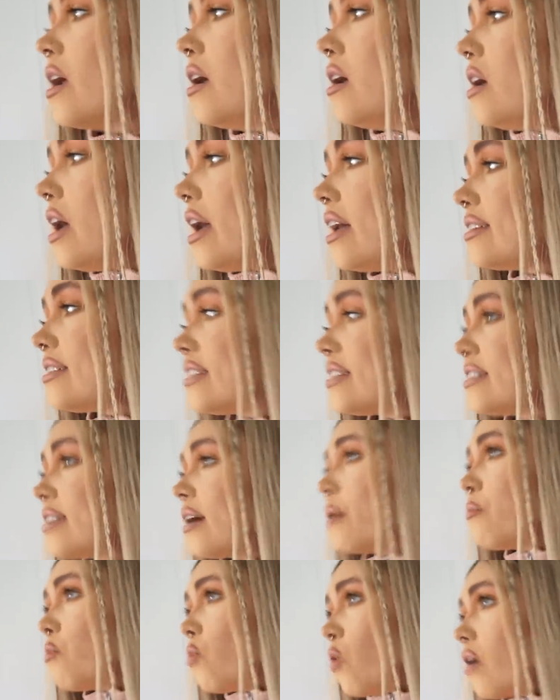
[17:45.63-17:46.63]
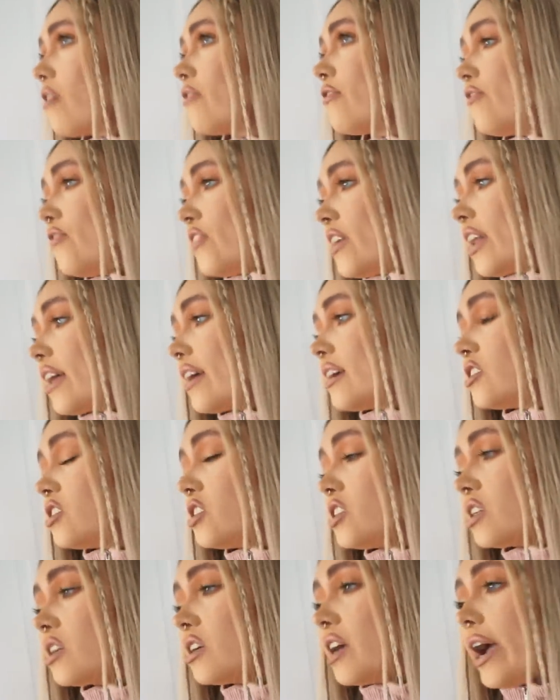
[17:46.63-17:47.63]
it's somewhat
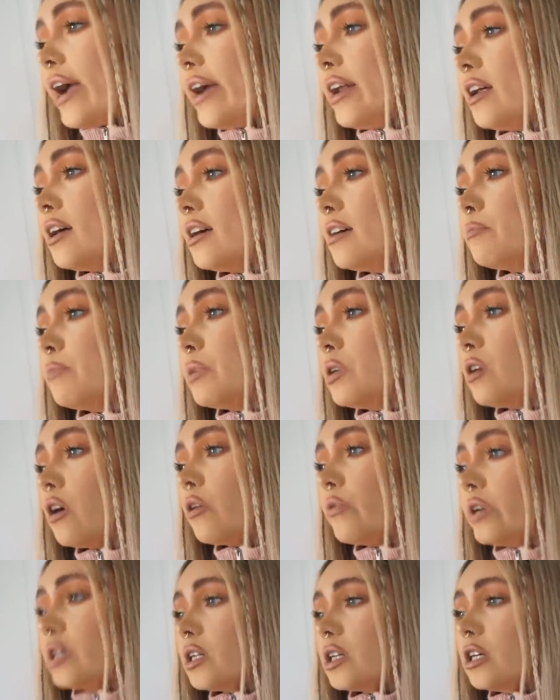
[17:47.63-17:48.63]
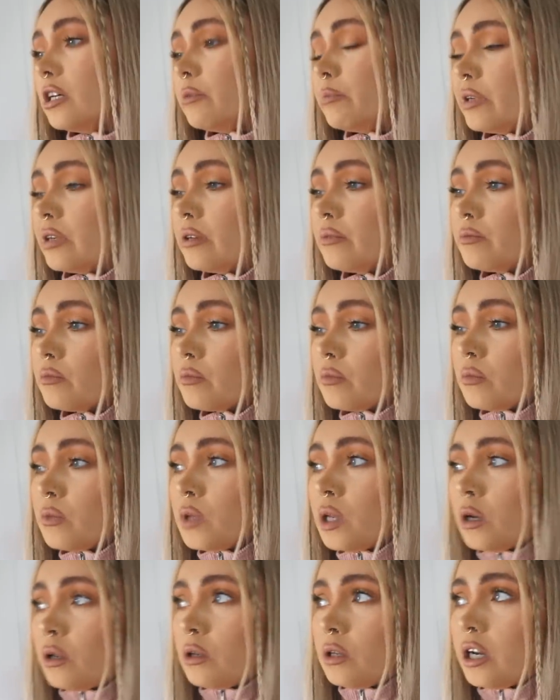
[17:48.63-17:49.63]
finished, kind of, but not really. But
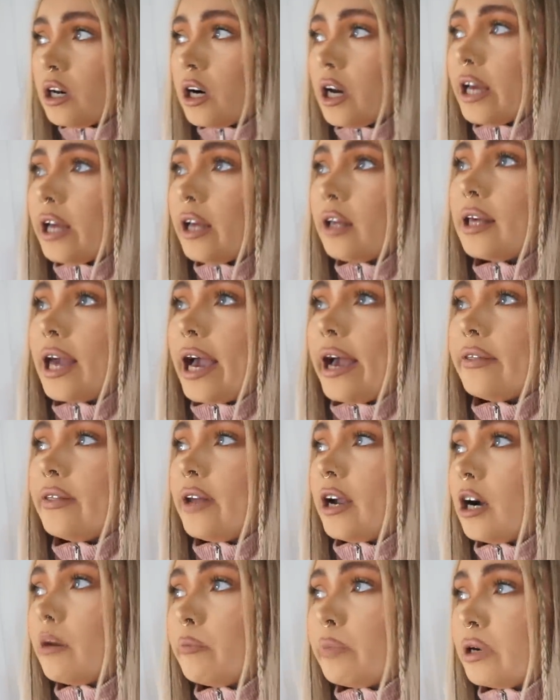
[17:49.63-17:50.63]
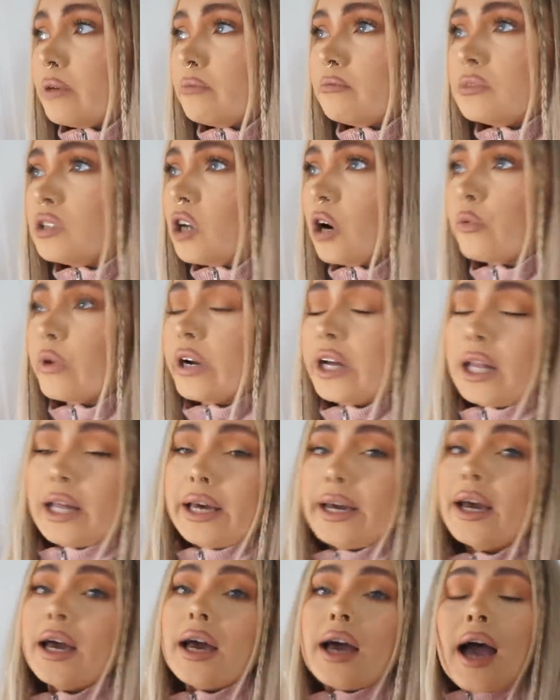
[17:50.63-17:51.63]
nearly getting there, but not
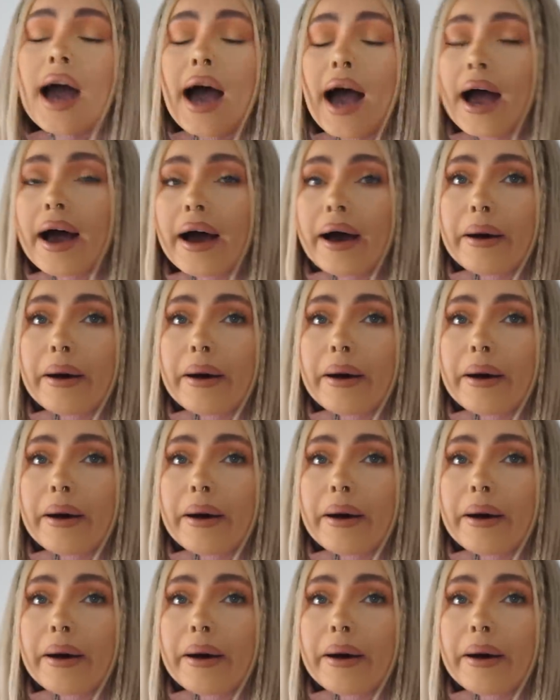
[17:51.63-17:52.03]
really. I